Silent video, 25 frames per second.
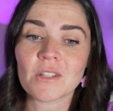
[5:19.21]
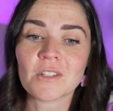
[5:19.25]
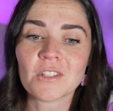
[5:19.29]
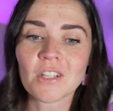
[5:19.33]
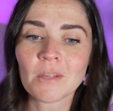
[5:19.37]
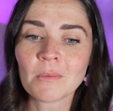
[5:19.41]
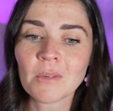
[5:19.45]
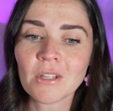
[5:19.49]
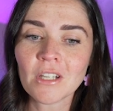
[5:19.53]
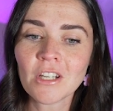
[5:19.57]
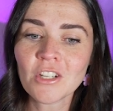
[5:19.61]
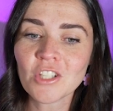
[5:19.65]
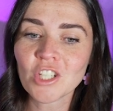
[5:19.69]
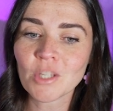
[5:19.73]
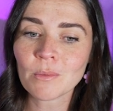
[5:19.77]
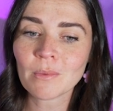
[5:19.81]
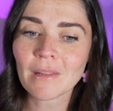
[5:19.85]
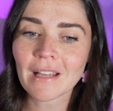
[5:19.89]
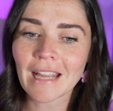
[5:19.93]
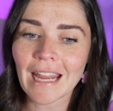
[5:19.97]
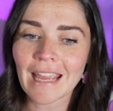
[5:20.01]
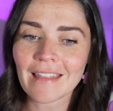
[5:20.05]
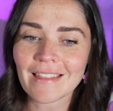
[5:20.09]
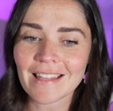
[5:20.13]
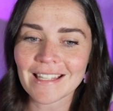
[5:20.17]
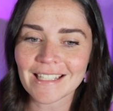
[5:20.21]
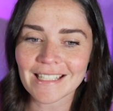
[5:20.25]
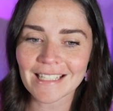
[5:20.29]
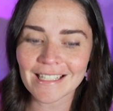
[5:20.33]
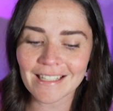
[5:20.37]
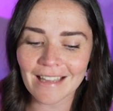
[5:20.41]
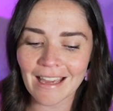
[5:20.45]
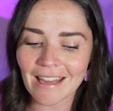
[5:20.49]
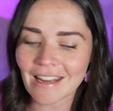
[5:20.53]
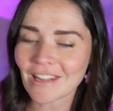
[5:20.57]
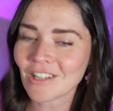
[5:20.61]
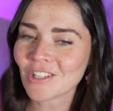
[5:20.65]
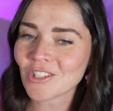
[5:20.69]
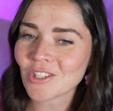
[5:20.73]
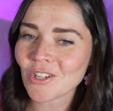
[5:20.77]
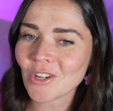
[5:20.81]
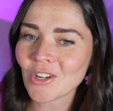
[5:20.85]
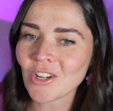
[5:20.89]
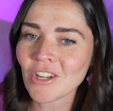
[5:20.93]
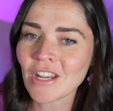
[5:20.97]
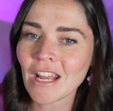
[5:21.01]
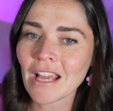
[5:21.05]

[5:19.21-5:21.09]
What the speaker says: So I'm going to duplicate this design and show you